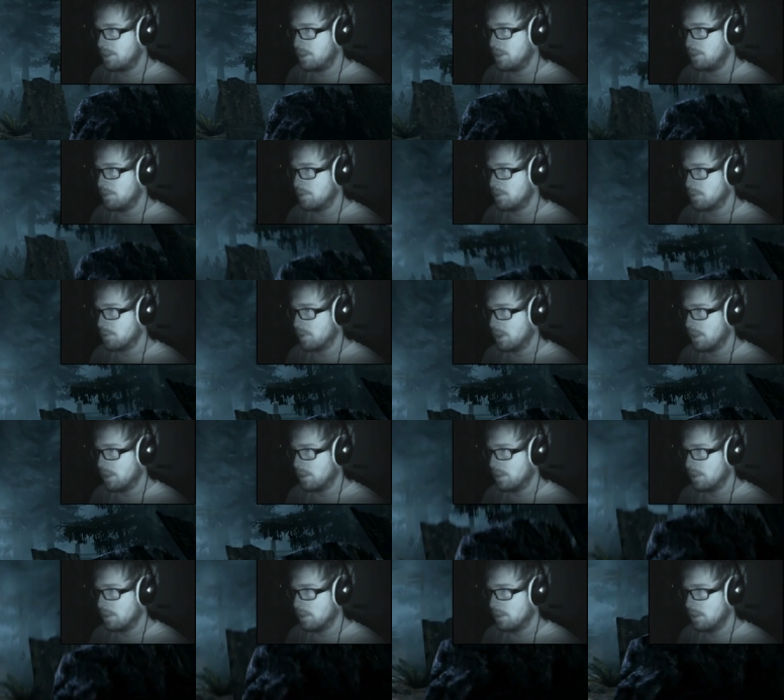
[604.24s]
you as well.
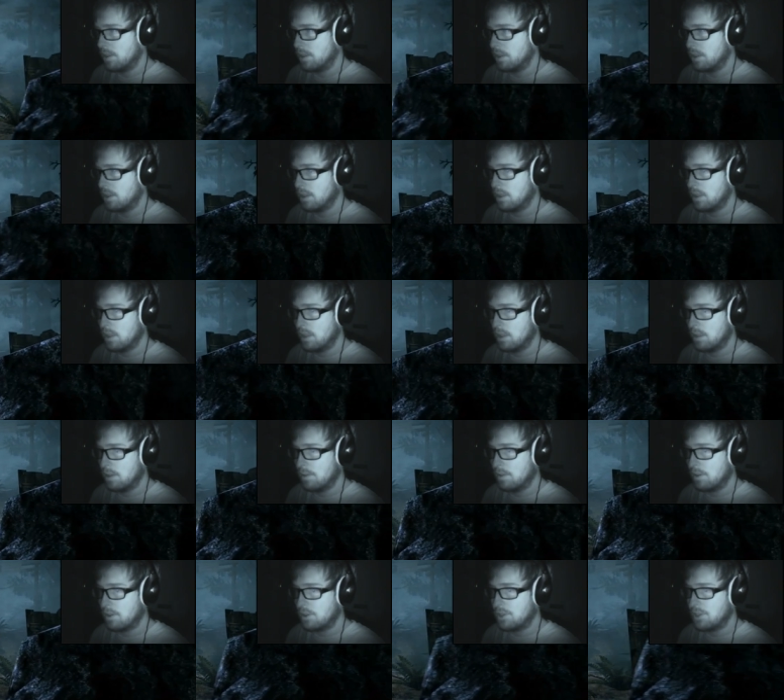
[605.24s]

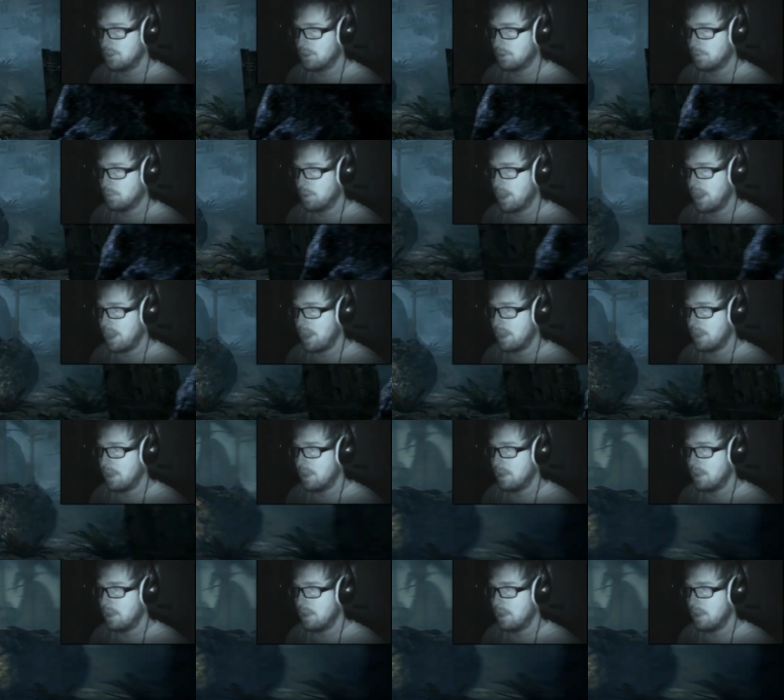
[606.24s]
Not sure where.